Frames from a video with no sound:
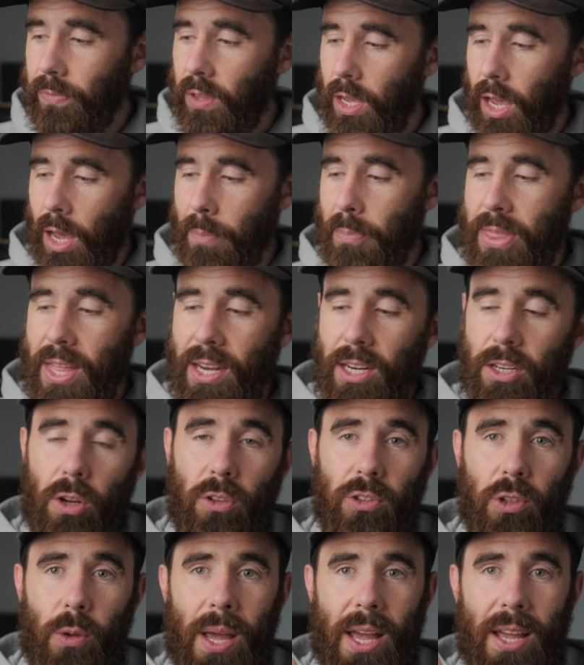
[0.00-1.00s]
But then it
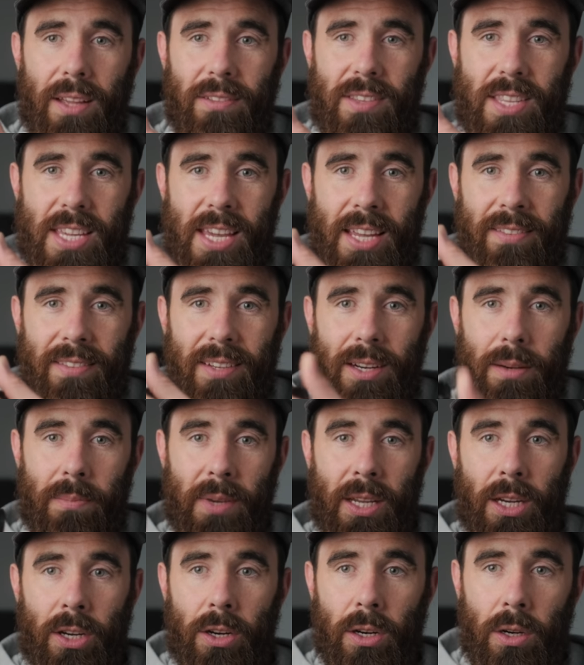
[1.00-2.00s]
also has the incident
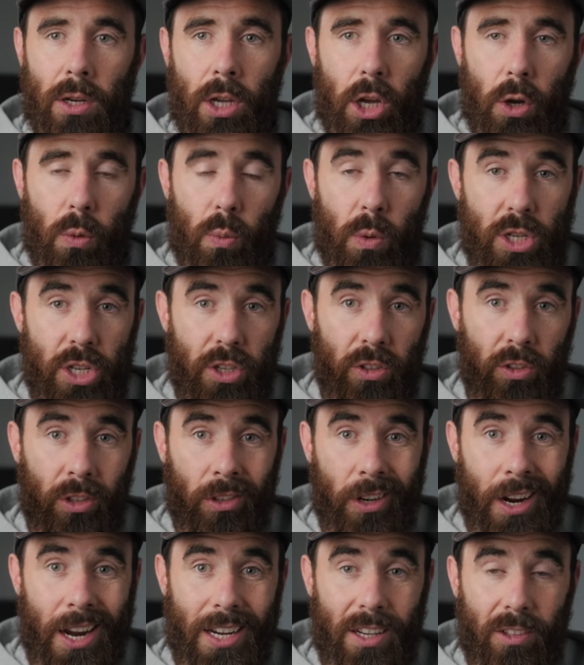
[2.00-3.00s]
meter, which is
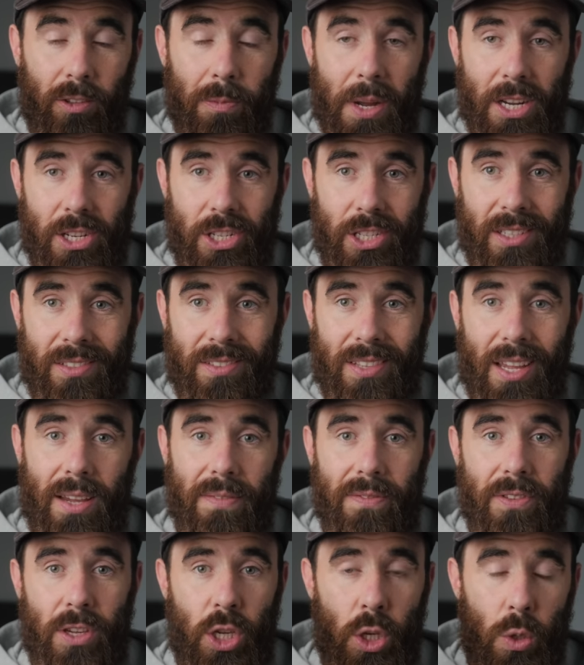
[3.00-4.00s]
great, especially say
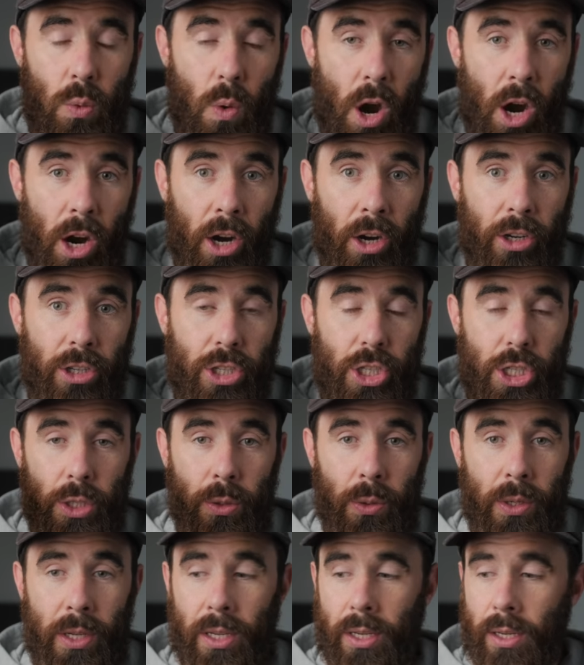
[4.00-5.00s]
if you are
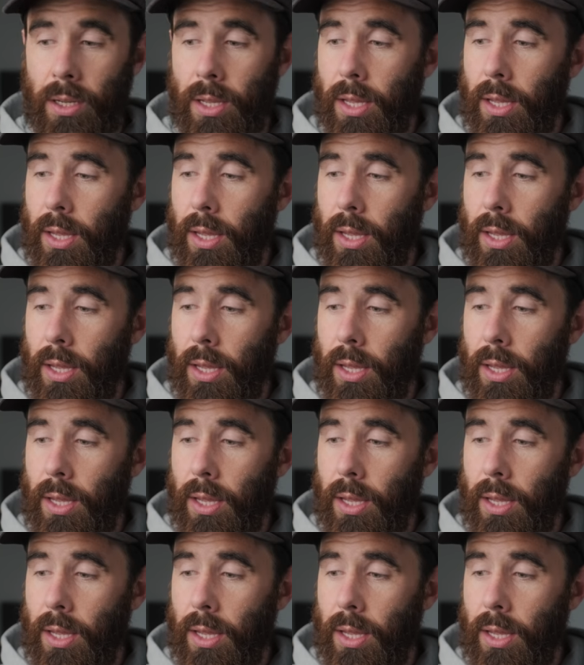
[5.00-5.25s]
shooting